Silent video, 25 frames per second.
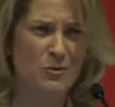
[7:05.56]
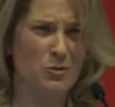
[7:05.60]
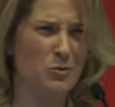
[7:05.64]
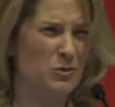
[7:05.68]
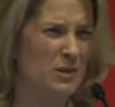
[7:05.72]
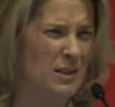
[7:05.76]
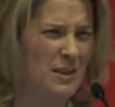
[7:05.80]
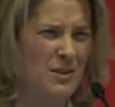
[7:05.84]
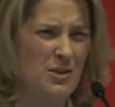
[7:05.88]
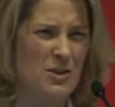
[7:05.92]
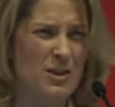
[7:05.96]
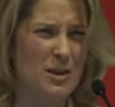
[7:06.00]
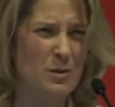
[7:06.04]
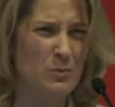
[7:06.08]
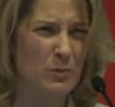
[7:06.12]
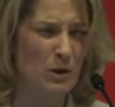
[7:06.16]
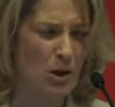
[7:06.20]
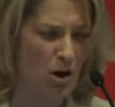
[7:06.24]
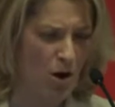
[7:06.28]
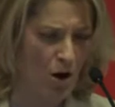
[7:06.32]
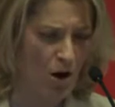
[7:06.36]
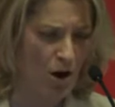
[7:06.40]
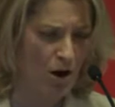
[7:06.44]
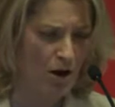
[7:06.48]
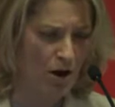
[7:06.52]
to teach them
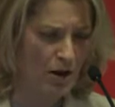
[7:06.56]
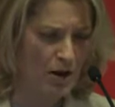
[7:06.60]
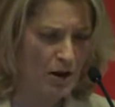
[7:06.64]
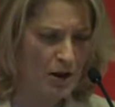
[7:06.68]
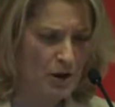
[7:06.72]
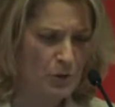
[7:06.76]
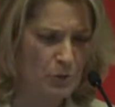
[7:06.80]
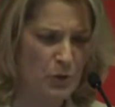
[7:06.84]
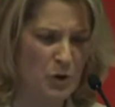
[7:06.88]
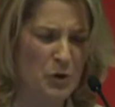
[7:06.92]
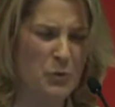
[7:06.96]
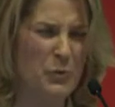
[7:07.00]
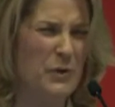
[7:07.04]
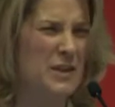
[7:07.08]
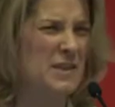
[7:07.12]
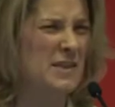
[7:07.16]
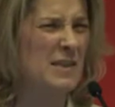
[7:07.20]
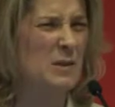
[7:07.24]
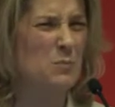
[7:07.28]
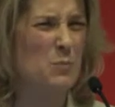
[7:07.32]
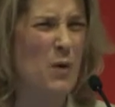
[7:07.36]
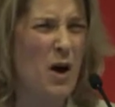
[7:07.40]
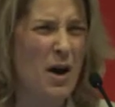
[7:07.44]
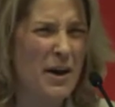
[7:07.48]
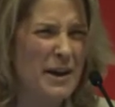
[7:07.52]
law. Were we
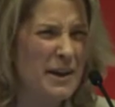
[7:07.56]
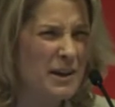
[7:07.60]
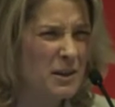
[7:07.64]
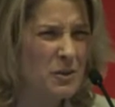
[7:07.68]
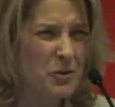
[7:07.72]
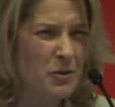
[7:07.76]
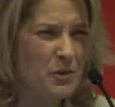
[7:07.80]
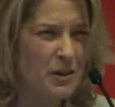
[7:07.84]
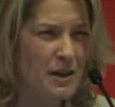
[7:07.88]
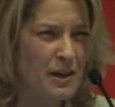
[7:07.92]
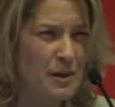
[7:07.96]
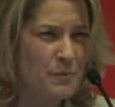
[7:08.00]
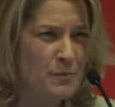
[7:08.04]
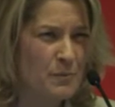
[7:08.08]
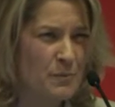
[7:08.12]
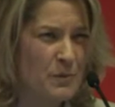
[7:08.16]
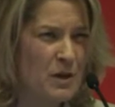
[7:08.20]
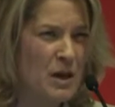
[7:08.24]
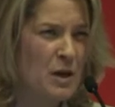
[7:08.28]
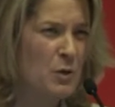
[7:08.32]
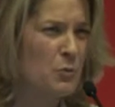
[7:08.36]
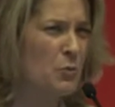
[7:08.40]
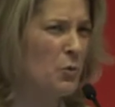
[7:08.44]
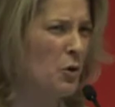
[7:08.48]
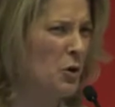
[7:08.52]
spying on them?
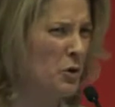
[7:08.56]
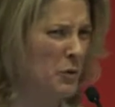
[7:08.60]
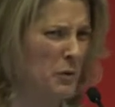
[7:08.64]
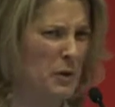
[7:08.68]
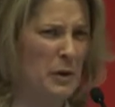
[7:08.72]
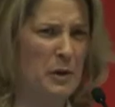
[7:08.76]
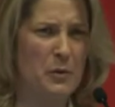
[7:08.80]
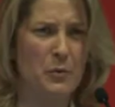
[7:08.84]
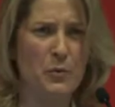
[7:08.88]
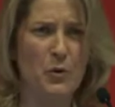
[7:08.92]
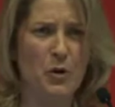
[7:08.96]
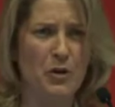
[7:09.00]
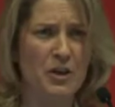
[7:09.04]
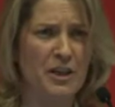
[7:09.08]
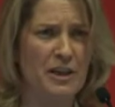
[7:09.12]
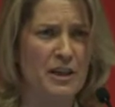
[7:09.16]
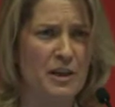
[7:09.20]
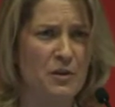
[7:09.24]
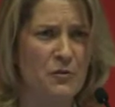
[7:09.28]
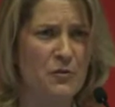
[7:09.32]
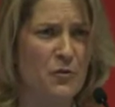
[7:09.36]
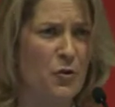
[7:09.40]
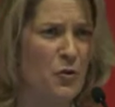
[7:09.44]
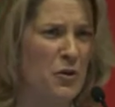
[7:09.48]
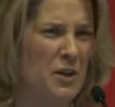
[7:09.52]
Were we
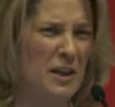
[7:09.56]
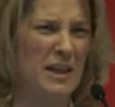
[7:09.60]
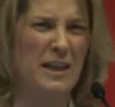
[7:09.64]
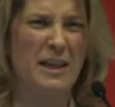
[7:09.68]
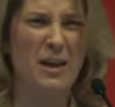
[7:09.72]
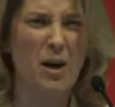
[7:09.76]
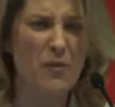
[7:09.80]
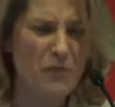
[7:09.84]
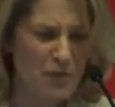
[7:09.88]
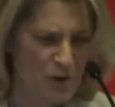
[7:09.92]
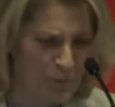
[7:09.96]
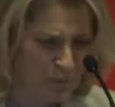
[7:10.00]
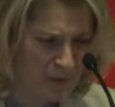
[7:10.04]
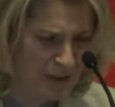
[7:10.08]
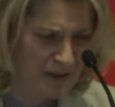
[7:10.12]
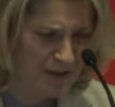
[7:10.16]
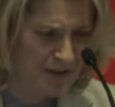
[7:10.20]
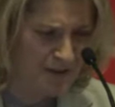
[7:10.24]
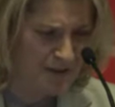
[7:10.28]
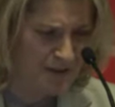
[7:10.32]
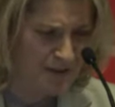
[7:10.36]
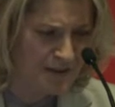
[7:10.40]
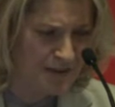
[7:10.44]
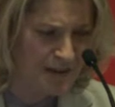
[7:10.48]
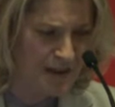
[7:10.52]
working for the
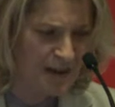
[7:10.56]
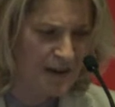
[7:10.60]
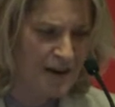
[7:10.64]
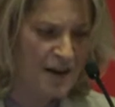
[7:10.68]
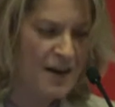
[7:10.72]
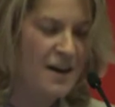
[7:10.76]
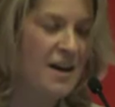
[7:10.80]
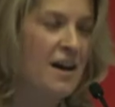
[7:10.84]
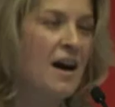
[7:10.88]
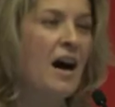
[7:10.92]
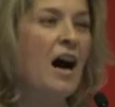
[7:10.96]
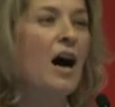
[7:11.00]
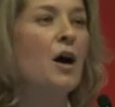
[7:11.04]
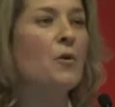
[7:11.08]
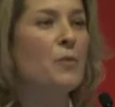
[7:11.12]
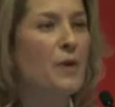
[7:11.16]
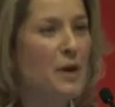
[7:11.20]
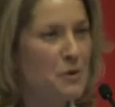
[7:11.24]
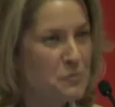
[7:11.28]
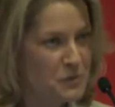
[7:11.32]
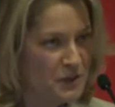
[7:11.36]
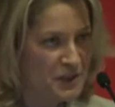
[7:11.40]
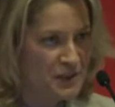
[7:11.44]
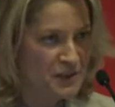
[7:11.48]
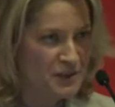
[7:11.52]
government?
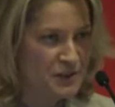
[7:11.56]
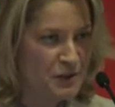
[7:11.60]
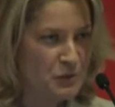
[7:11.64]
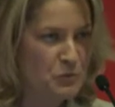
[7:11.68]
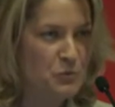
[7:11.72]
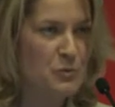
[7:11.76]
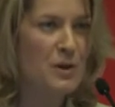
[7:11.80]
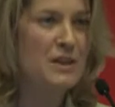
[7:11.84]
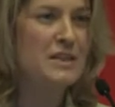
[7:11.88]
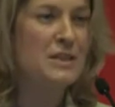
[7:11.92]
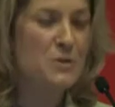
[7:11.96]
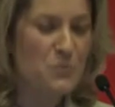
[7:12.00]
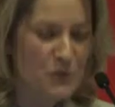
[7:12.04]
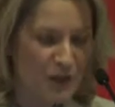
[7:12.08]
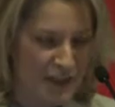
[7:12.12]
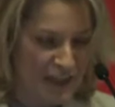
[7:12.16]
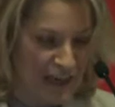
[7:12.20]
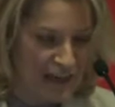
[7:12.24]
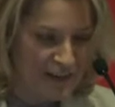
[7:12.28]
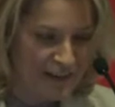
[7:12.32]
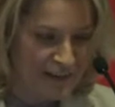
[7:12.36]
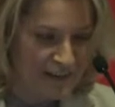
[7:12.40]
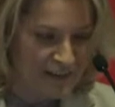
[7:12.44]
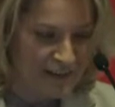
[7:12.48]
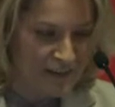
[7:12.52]
However, once we
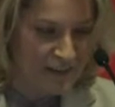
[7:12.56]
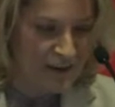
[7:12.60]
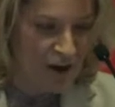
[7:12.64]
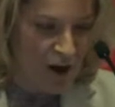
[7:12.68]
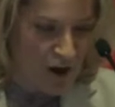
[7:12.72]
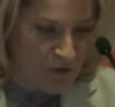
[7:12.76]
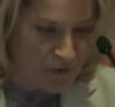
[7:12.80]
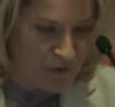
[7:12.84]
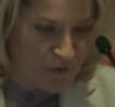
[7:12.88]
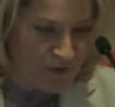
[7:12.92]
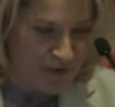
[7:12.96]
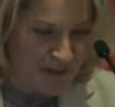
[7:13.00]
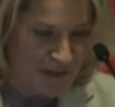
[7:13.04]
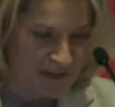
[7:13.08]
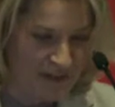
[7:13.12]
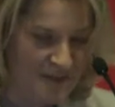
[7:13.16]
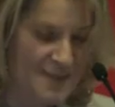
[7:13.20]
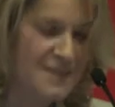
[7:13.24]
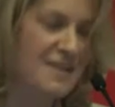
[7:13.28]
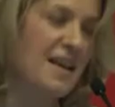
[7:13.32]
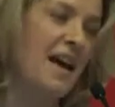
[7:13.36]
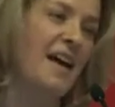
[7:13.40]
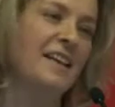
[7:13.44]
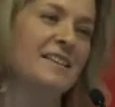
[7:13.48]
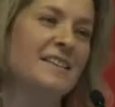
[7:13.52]
gained their
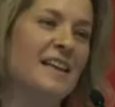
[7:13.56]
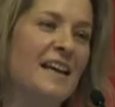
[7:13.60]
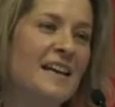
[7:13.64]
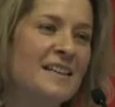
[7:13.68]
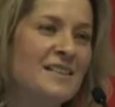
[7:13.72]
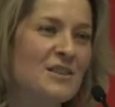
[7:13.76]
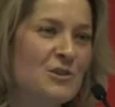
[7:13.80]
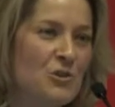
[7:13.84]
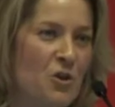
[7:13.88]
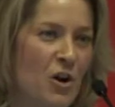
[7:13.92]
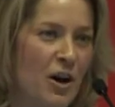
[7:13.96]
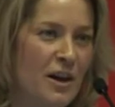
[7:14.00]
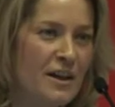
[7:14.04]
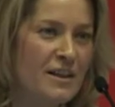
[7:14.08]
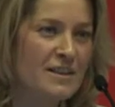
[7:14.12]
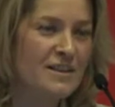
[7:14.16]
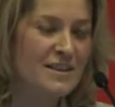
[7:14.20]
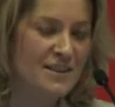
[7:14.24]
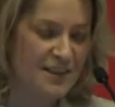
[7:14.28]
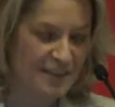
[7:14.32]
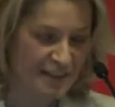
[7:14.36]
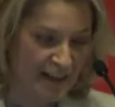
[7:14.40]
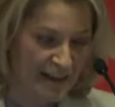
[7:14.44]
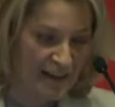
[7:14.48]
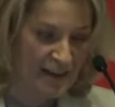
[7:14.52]
confidence and they tried,
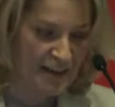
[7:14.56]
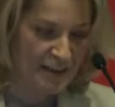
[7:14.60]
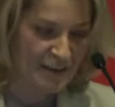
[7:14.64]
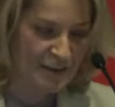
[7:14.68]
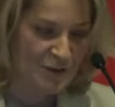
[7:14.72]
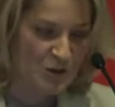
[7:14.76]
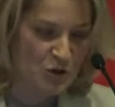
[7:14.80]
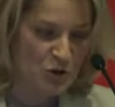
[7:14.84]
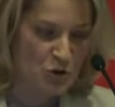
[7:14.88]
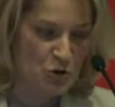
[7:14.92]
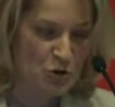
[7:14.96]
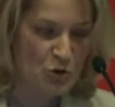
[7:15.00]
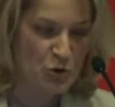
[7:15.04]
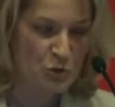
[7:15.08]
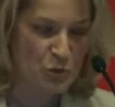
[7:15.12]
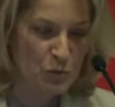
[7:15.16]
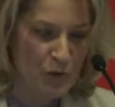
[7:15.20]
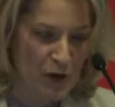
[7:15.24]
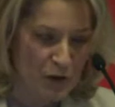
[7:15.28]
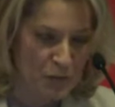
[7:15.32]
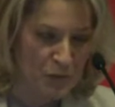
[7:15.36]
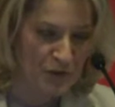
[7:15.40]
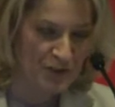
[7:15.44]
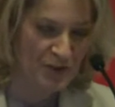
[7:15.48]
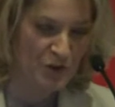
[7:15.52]
they understood
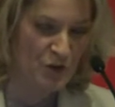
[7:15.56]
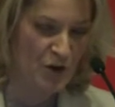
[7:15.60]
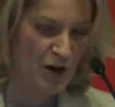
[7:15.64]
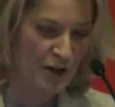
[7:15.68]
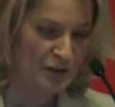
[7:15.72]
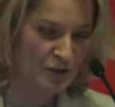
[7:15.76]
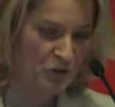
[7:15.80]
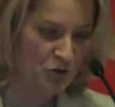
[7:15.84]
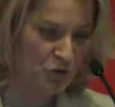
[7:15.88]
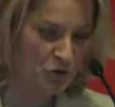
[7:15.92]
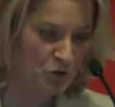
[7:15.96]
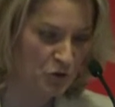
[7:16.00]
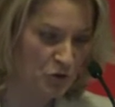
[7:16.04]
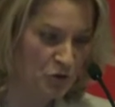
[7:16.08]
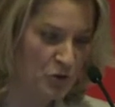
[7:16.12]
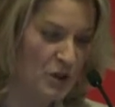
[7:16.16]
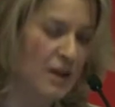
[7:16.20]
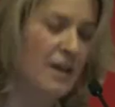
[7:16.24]
what we tried to do,